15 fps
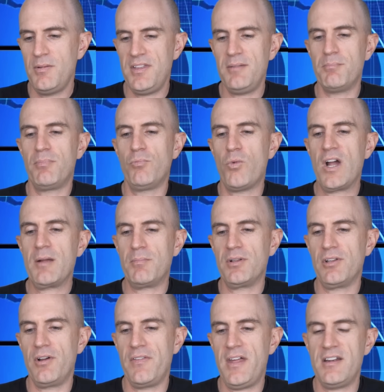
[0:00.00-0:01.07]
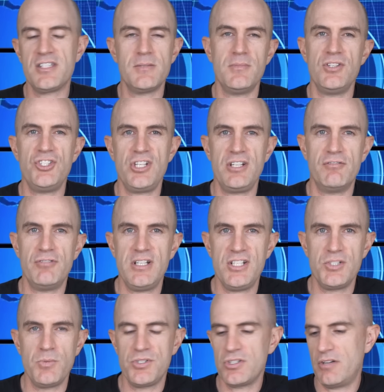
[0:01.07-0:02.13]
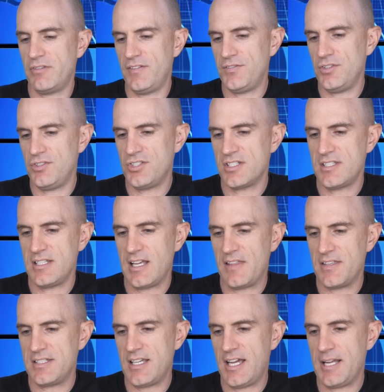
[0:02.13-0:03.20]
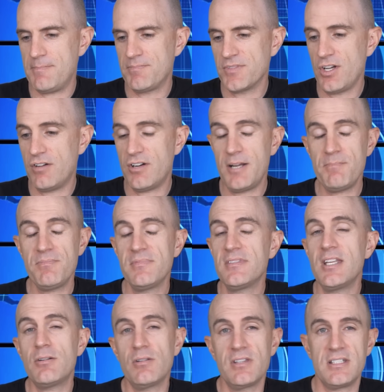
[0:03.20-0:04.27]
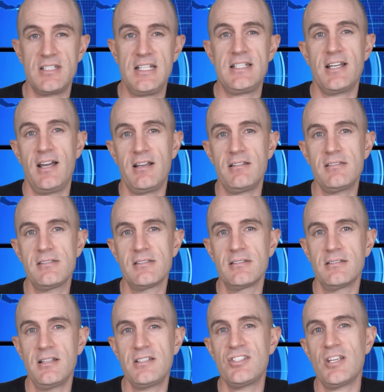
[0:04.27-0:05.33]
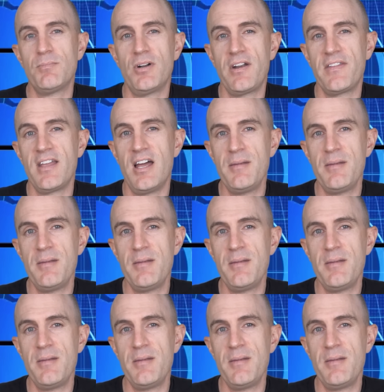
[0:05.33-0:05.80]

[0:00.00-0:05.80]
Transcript: but then way below that is Magene Ridge, which I reviewed just the other day. All right, there are all the details. Let's jump onto the